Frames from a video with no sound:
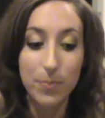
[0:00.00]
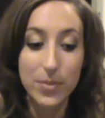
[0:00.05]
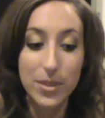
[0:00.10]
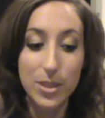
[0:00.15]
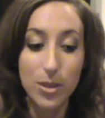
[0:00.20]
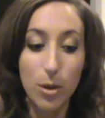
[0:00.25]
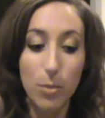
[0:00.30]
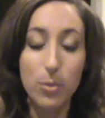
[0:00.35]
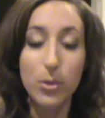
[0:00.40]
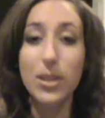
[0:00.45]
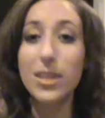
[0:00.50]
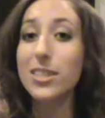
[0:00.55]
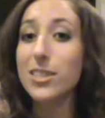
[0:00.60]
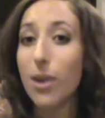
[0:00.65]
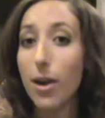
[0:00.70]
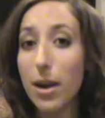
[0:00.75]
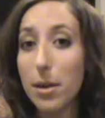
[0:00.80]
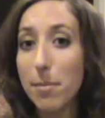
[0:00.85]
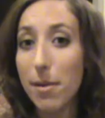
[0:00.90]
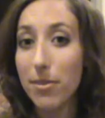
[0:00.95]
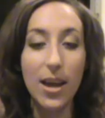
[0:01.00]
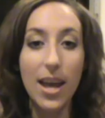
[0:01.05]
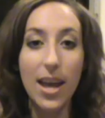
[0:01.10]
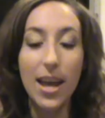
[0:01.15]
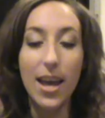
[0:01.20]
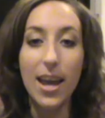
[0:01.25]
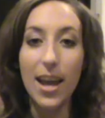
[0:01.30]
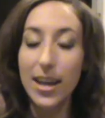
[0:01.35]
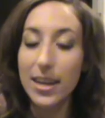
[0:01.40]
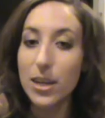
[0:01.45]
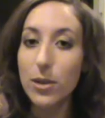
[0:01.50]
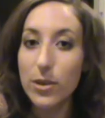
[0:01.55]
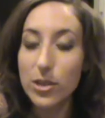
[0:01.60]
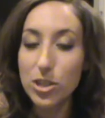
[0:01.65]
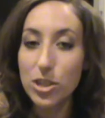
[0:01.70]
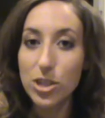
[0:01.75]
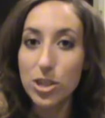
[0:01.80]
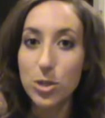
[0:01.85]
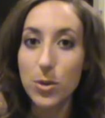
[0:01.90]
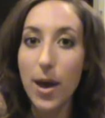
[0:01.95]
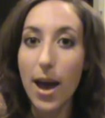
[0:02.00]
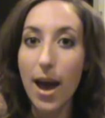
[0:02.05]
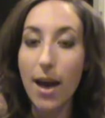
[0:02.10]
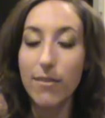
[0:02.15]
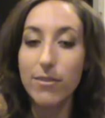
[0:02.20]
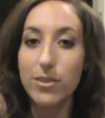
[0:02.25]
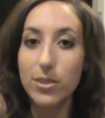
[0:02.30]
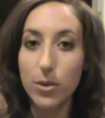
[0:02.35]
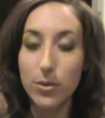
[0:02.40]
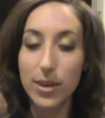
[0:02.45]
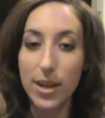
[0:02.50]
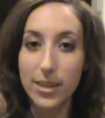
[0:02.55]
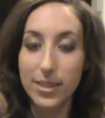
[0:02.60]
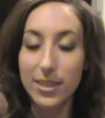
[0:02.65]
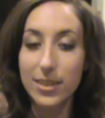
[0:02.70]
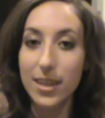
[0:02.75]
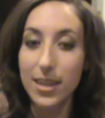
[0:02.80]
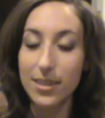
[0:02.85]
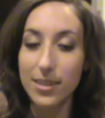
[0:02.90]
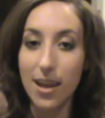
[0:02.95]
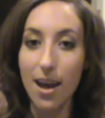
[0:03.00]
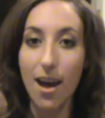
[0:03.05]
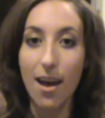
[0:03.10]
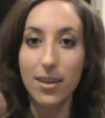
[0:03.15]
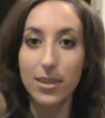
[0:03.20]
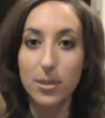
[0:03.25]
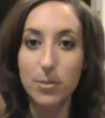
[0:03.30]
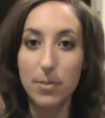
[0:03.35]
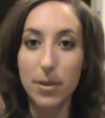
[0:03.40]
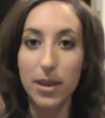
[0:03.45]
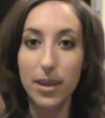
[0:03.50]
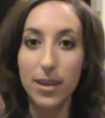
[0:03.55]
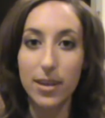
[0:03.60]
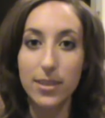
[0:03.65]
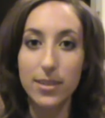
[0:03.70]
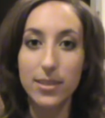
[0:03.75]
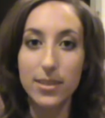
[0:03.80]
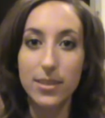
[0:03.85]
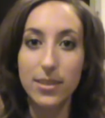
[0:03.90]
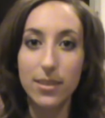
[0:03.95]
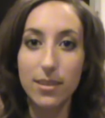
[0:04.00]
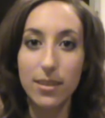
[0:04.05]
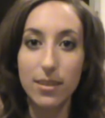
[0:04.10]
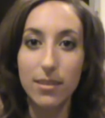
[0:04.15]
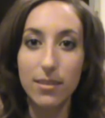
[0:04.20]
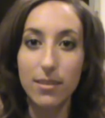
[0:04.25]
so I'm really sorry about that. Any questions you have, don't hesitate to ask, because,